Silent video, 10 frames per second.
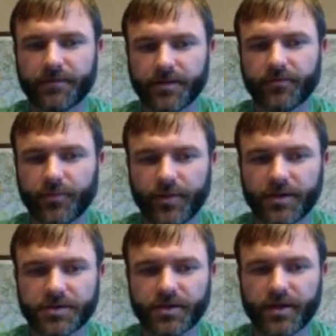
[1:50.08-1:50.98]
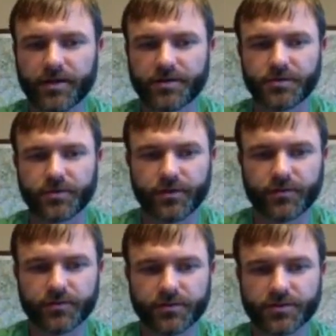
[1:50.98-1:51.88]
If the patient has
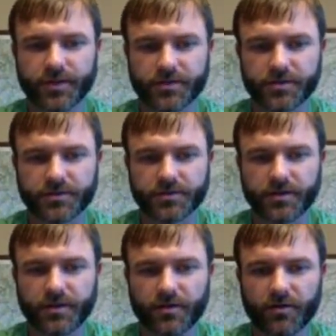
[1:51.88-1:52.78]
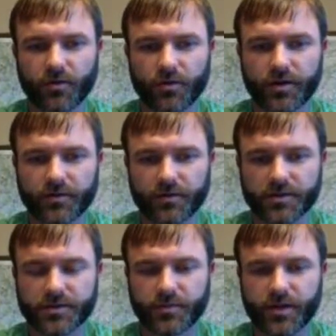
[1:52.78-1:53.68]
urethral strictures or an
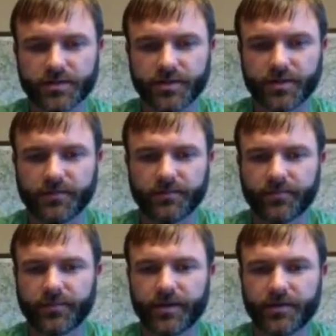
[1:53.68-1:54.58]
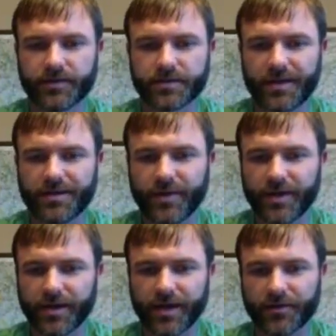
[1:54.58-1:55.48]
enlarged prostate, this can
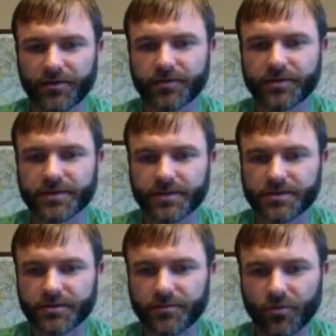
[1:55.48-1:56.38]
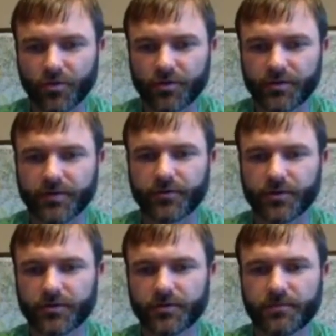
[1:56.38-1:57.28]
make catheterization more
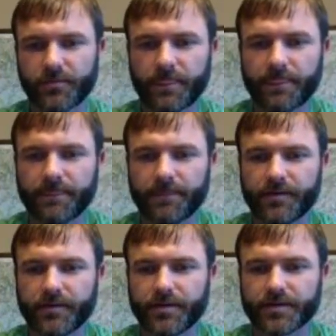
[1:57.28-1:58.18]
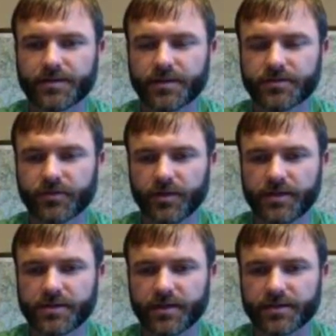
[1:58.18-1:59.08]
difficult. Assess for
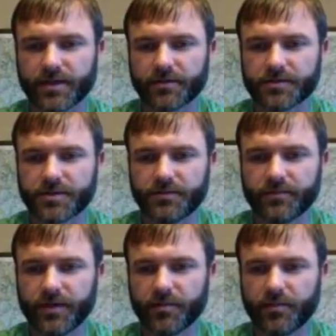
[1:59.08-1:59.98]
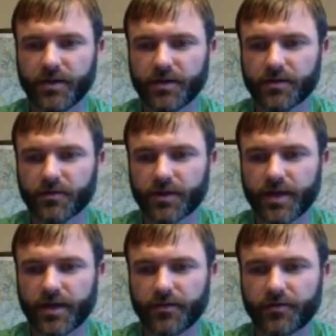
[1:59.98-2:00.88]
latex allergy, and depending on the
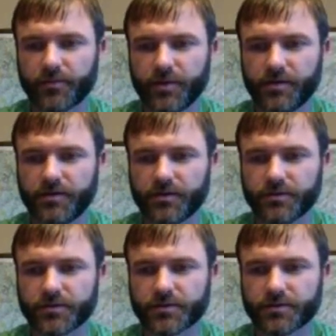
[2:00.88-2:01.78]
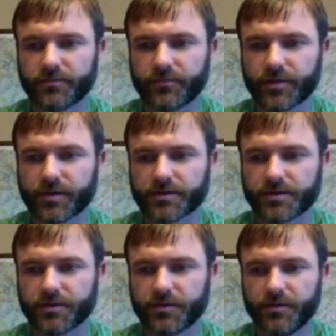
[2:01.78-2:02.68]
catheter being used, consider the